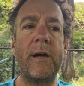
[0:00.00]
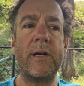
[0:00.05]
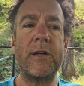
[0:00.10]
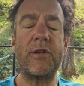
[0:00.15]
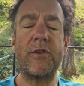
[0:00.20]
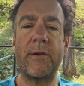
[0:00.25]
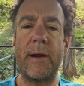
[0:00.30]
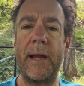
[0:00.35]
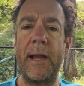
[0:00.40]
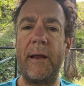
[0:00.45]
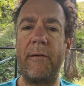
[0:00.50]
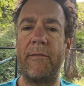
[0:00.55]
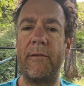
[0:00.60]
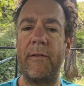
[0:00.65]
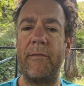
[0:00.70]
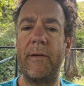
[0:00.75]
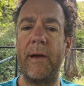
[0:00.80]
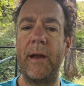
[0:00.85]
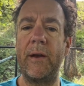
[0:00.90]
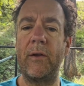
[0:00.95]
training for
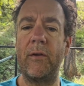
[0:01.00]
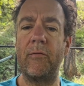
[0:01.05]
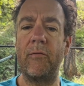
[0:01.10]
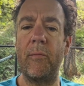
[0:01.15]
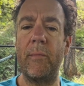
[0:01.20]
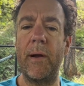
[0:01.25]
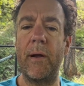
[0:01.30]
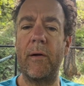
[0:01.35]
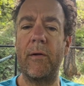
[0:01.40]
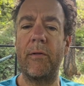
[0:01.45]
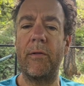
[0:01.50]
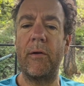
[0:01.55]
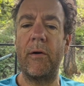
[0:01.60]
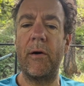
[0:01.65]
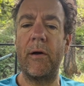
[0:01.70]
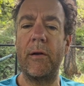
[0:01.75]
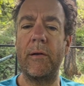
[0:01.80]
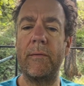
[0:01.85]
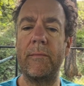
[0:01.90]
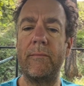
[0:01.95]
the Vancouver
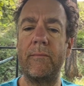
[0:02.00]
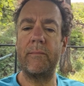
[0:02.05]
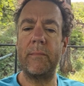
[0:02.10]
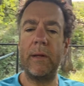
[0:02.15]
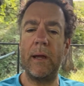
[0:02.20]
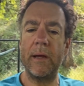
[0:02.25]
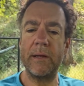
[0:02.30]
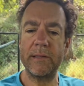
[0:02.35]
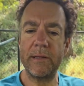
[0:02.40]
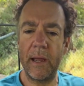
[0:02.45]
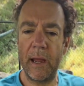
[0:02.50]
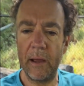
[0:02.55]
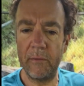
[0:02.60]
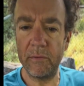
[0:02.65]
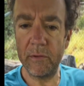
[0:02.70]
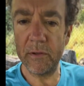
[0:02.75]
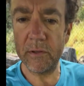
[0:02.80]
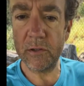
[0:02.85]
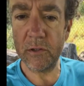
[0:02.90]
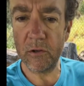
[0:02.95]
Marathon. Yes, I
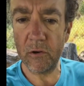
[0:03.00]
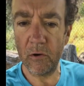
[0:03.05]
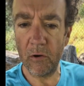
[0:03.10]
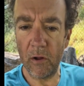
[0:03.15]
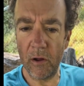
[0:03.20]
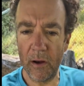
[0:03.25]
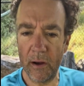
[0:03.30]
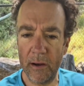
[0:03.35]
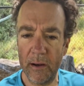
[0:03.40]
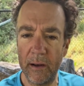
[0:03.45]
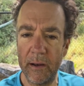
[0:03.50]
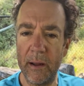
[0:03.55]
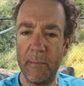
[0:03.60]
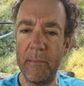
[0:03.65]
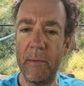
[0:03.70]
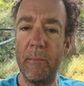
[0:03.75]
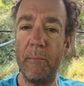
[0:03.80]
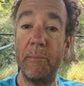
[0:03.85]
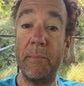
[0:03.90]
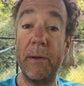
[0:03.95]
have this shirt on.
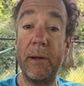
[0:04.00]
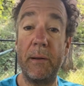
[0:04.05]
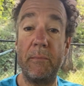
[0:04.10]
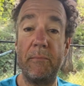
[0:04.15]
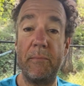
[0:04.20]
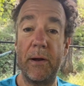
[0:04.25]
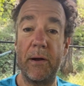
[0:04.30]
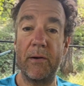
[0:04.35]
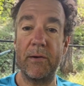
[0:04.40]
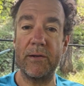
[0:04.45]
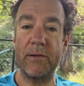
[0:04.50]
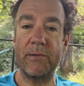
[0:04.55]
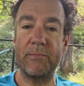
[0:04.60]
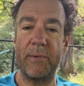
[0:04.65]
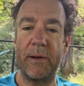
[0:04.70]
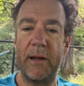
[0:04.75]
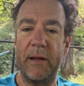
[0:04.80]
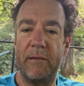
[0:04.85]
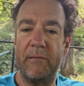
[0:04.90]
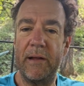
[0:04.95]
I'm a bit embarrassed,
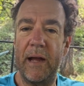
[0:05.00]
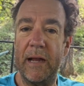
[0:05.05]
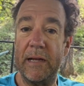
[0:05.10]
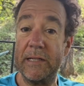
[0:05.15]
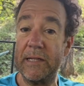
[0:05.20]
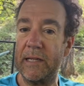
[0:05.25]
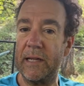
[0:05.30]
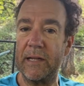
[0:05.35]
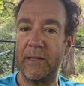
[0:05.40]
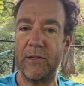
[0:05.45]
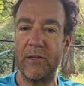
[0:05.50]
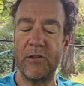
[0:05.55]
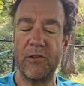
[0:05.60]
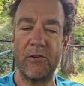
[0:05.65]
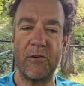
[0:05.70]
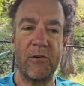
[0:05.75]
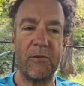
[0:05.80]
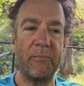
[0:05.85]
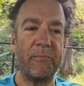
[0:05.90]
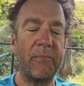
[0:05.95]
but I just like the
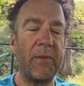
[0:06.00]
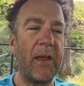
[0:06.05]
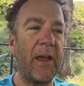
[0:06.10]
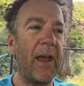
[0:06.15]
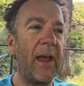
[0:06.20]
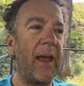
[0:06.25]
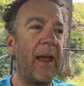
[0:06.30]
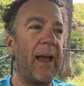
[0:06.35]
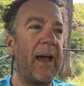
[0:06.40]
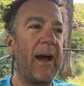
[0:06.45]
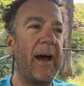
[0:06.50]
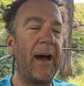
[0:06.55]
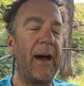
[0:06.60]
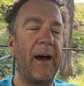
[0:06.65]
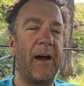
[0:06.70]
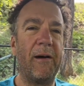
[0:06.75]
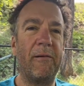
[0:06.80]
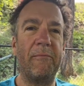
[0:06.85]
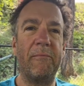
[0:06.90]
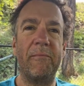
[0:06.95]
shirt.
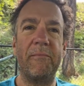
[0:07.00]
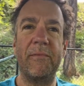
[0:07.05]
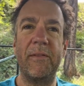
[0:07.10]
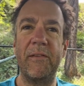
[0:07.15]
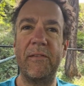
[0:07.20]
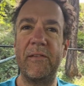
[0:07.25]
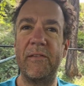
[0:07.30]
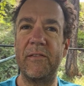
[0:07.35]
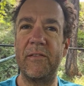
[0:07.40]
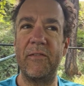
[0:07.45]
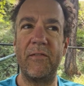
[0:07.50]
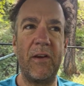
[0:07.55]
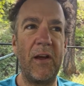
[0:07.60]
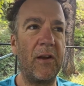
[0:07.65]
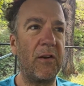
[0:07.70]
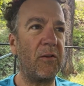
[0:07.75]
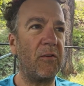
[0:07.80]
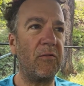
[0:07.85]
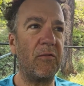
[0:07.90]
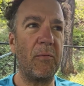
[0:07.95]
This is the
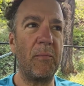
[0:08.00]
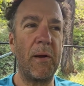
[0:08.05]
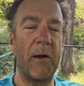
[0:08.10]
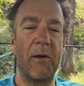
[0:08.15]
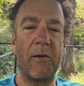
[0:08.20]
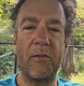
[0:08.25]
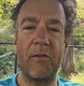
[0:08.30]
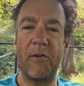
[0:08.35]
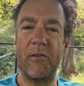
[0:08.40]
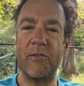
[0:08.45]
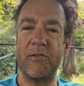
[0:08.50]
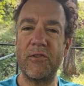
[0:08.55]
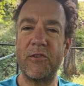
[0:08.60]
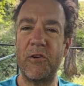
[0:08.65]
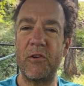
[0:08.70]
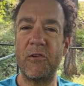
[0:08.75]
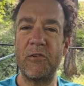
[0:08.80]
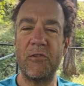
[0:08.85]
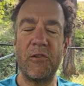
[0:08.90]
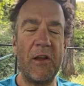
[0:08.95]
Vancouver Marathon
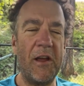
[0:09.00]
shirt.